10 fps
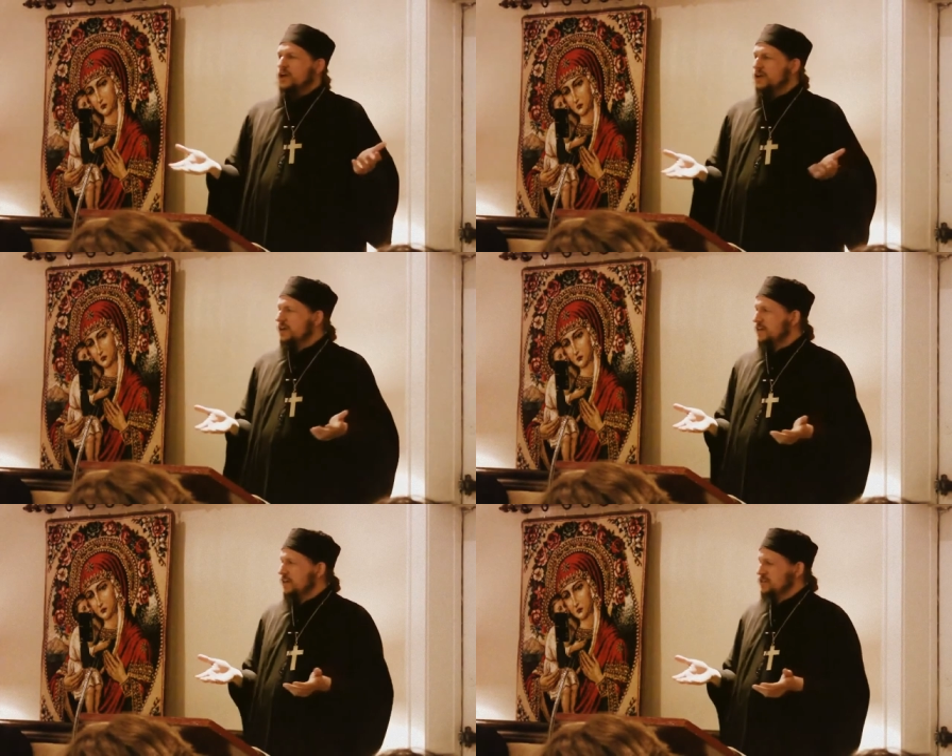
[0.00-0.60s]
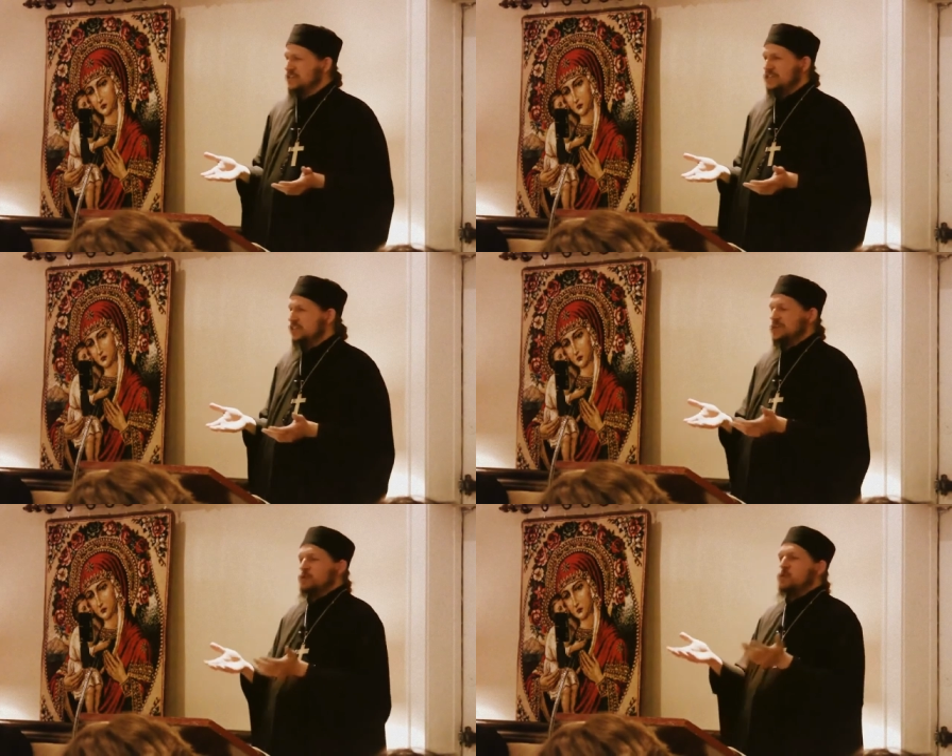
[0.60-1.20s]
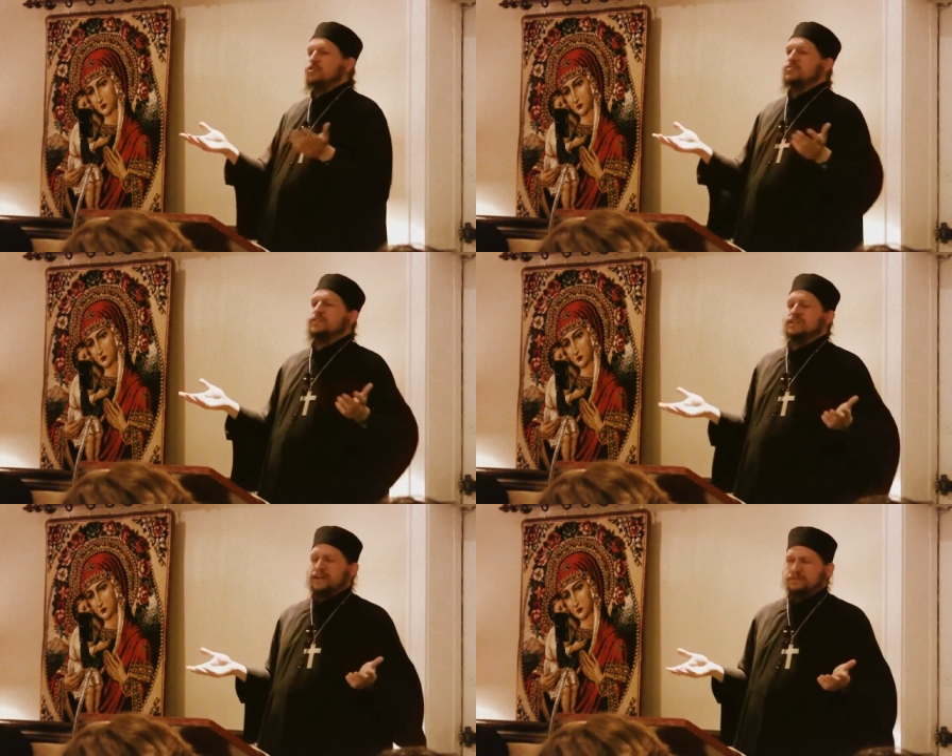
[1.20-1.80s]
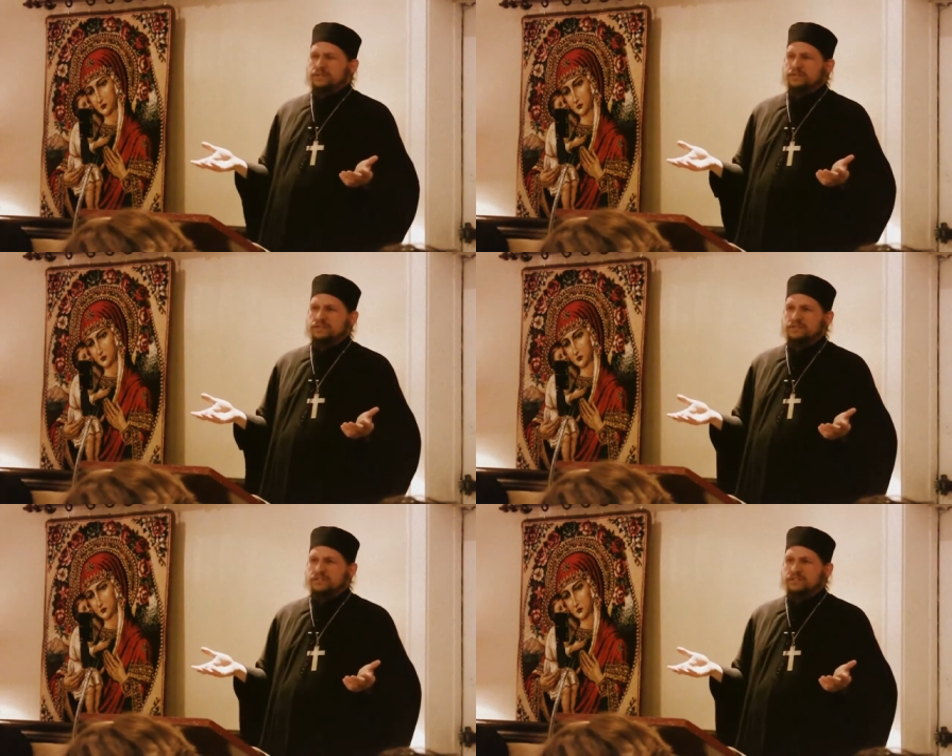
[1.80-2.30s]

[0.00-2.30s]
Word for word: Uh, is, is it going to be worse than the devil?